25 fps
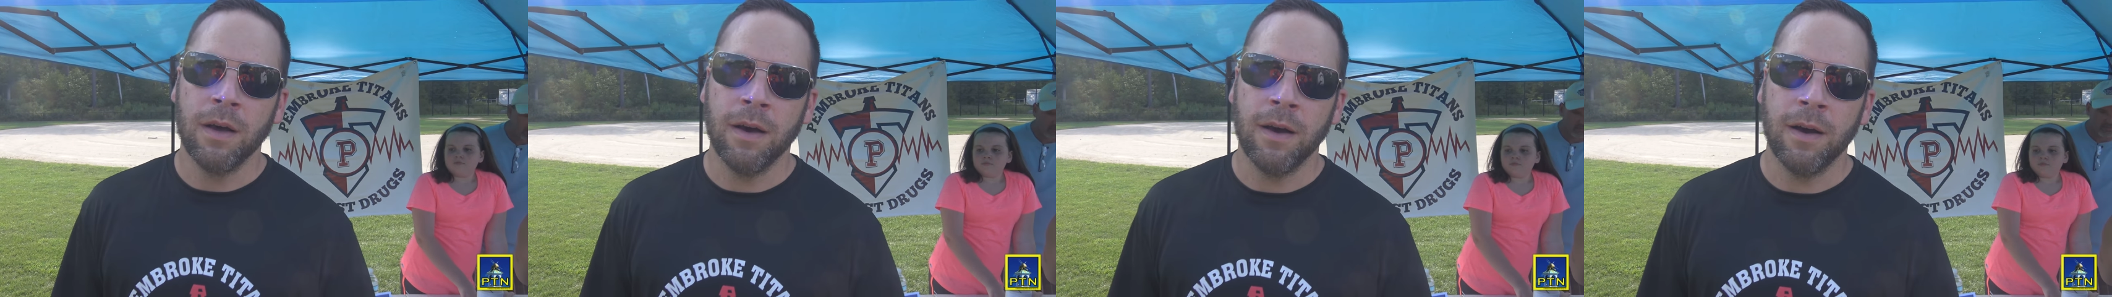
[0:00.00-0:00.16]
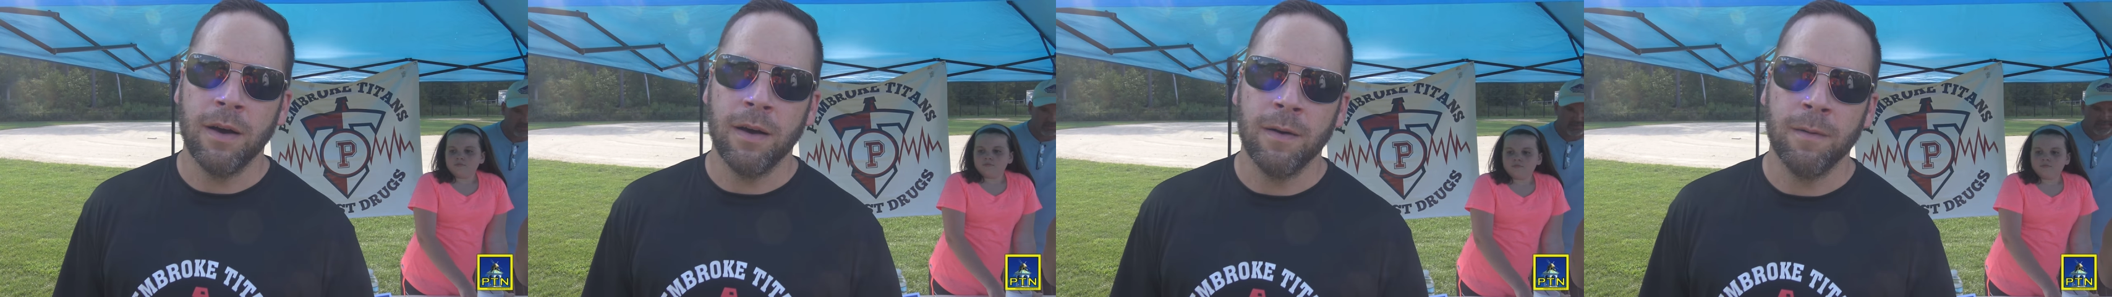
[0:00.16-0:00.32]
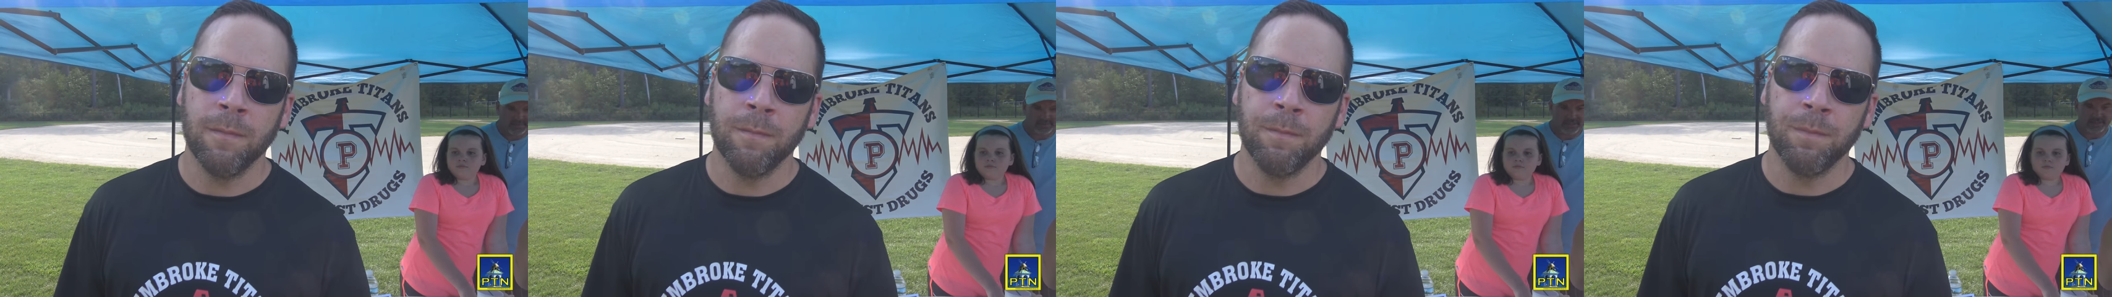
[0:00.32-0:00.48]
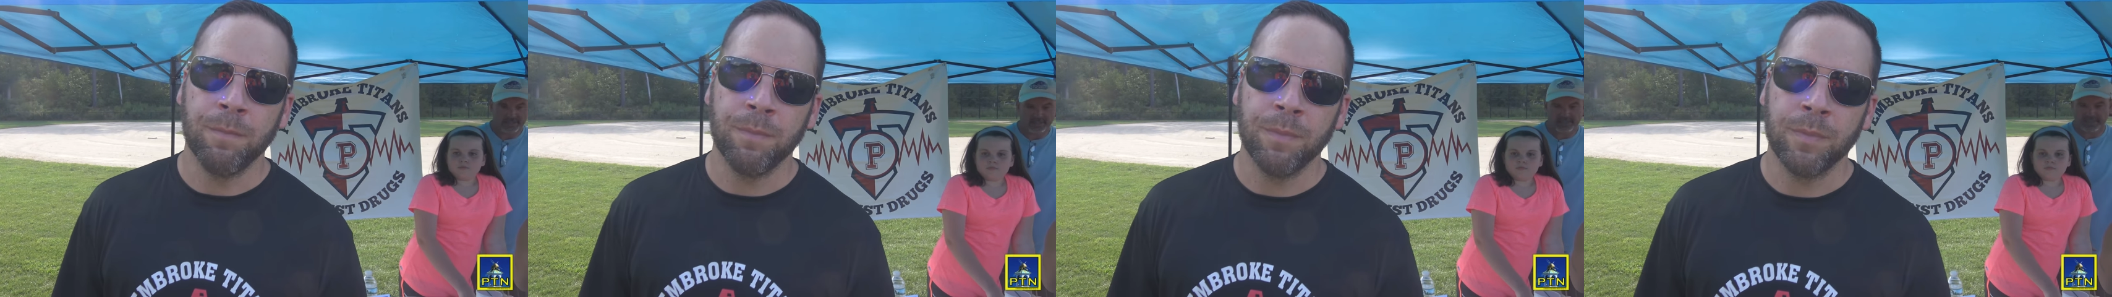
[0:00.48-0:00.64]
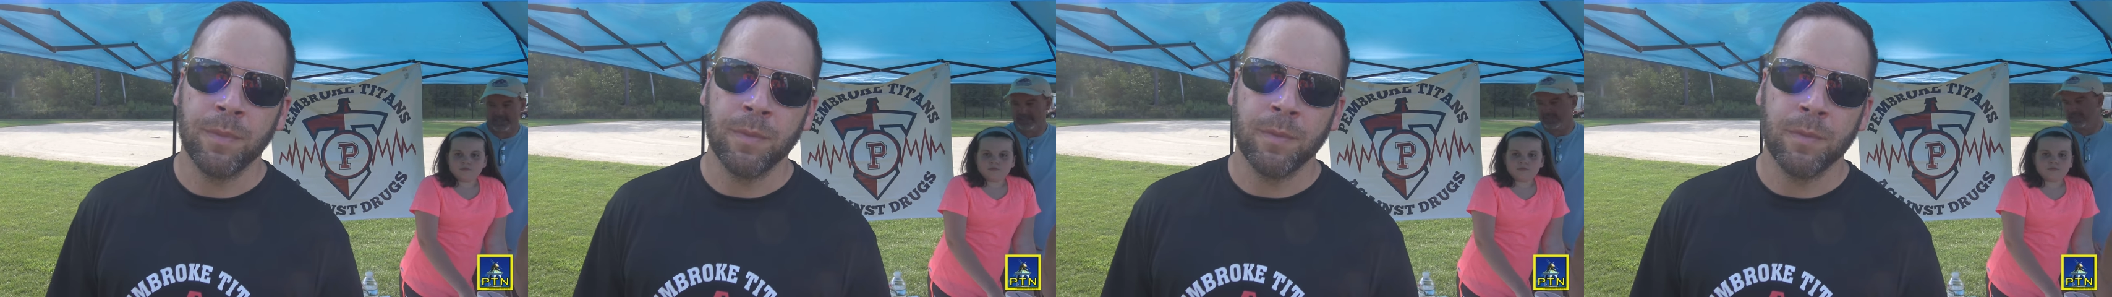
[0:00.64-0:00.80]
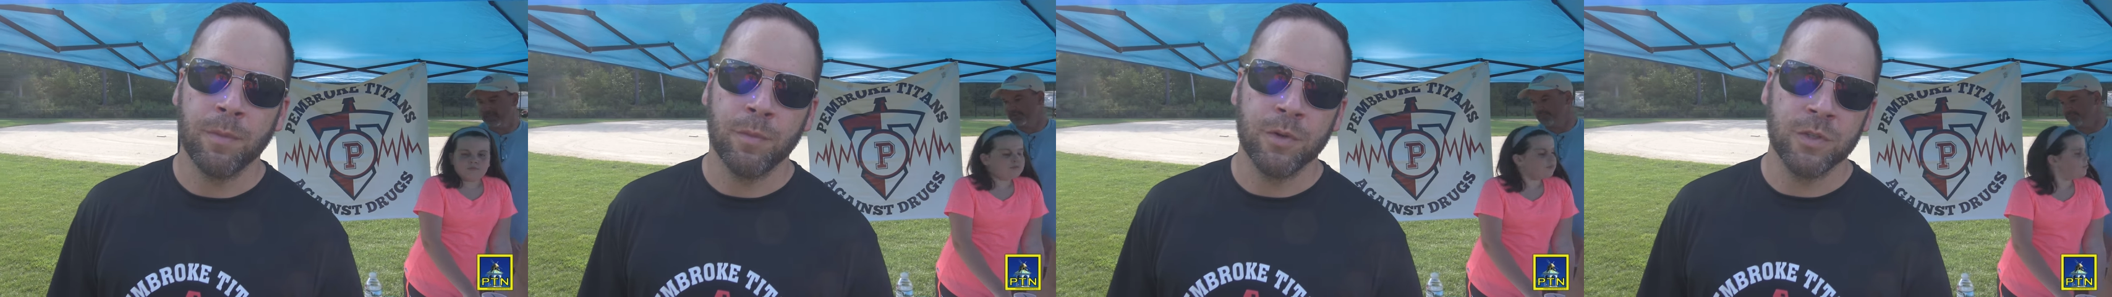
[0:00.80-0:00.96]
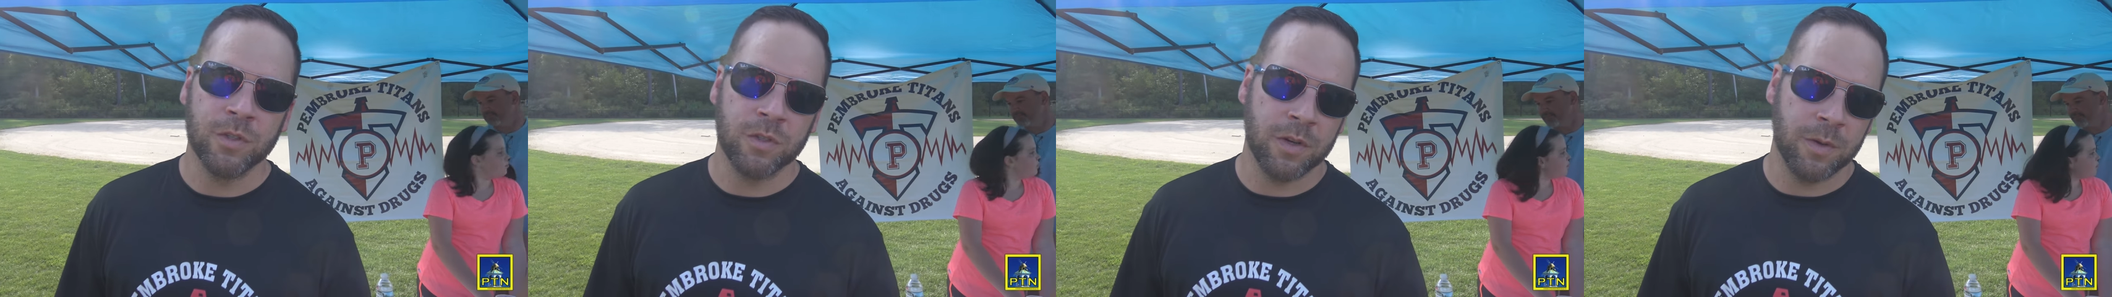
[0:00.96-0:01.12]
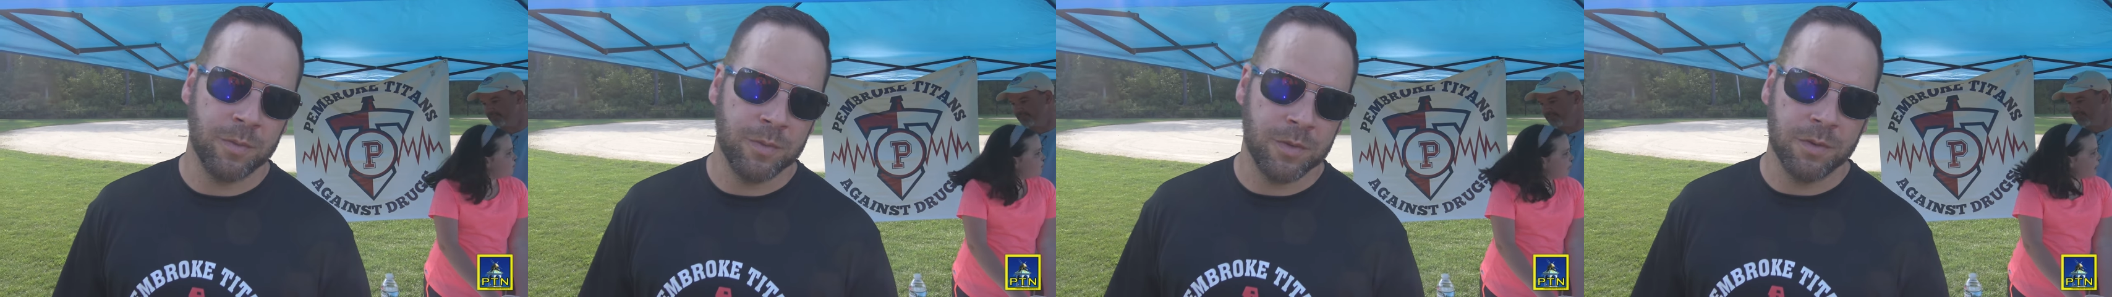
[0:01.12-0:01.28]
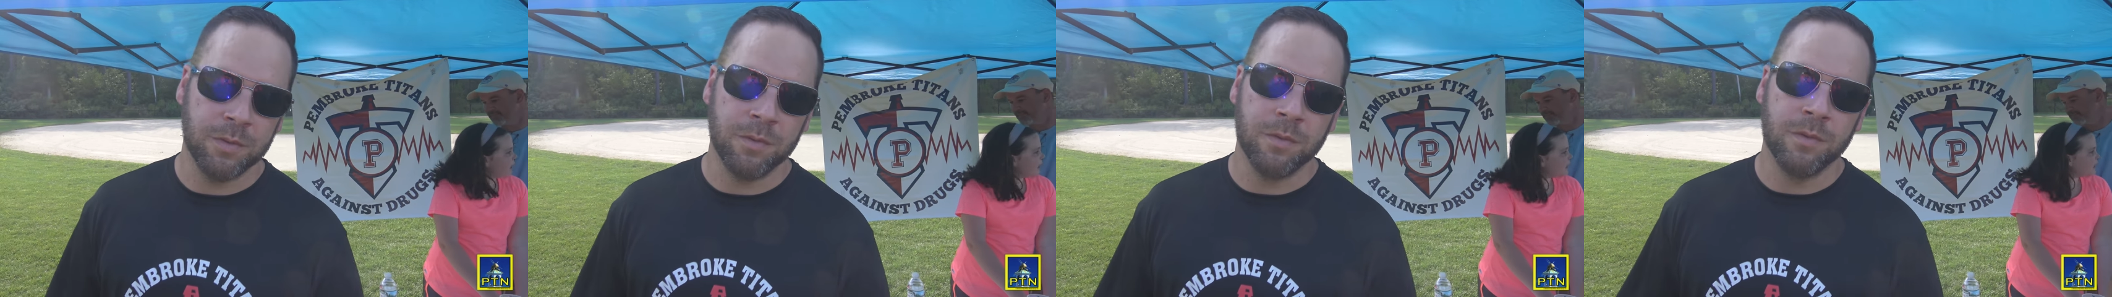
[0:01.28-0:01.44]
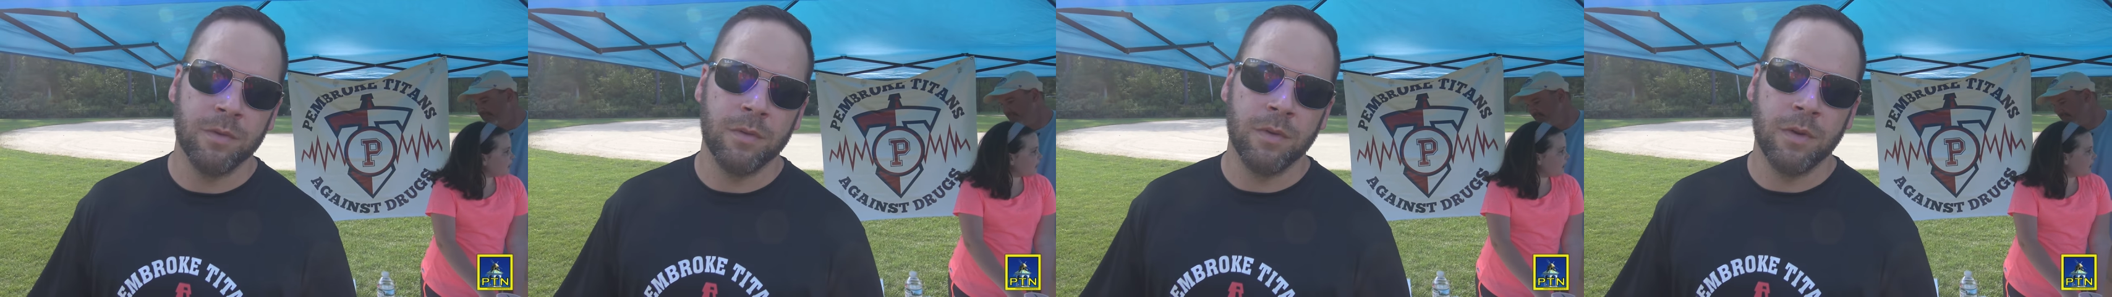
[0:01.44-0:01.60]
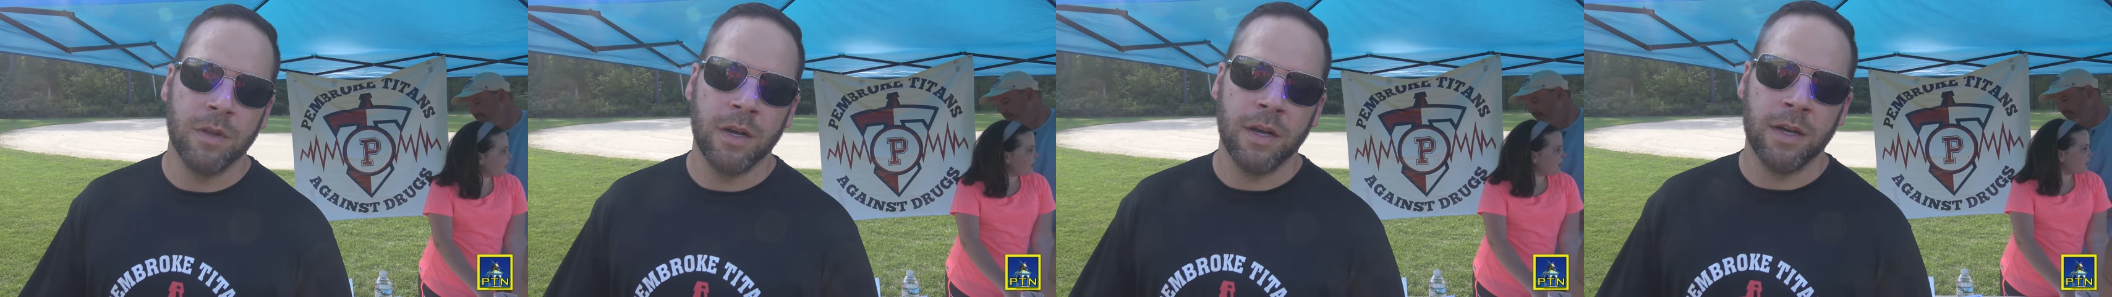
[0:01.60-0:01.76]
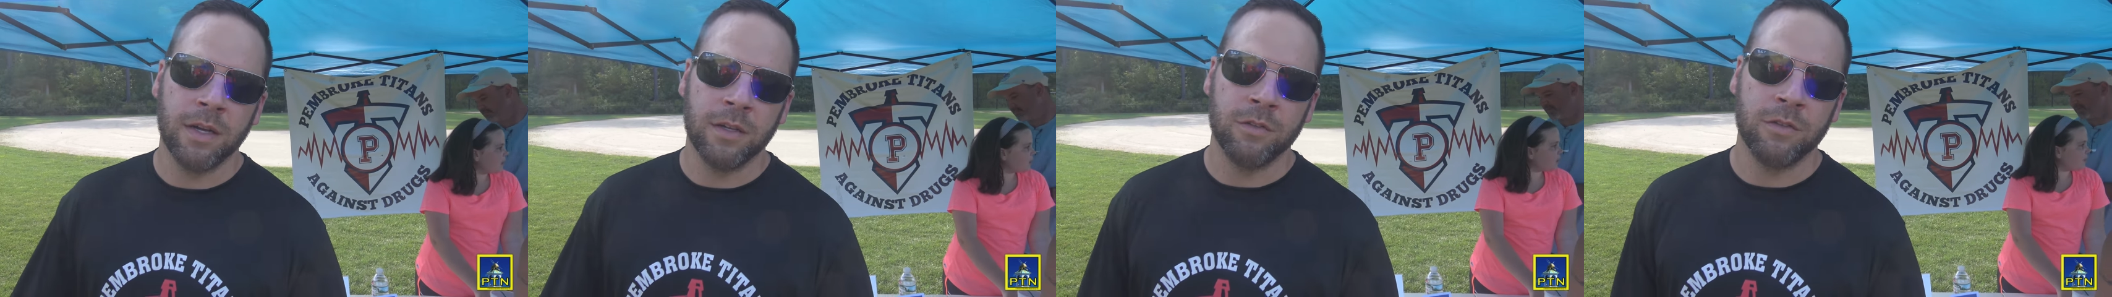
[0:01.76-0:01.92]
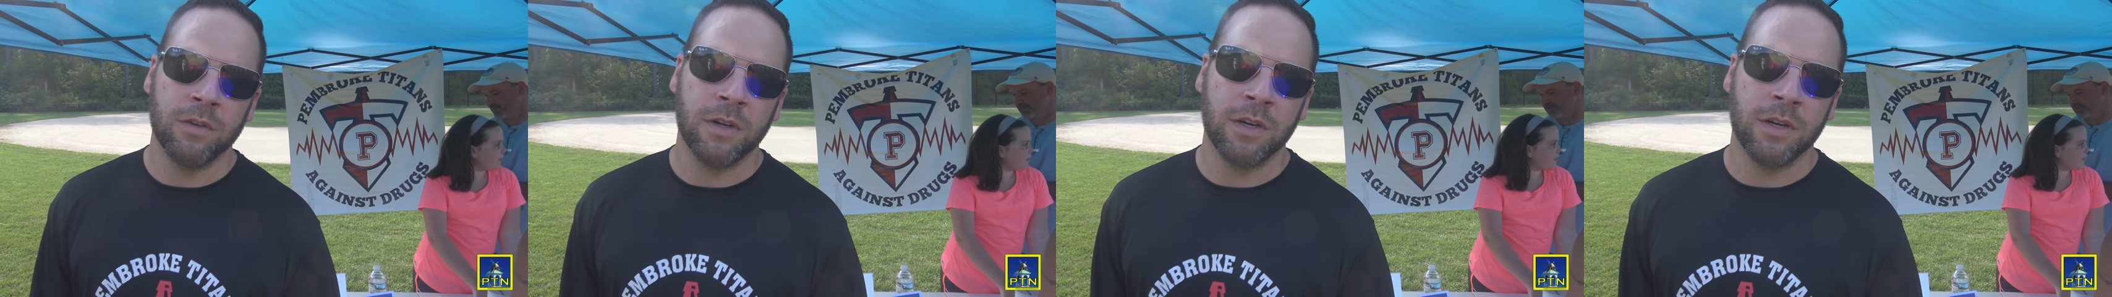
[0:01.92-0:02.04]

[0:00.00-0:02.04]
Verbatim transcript: um, prescription uh,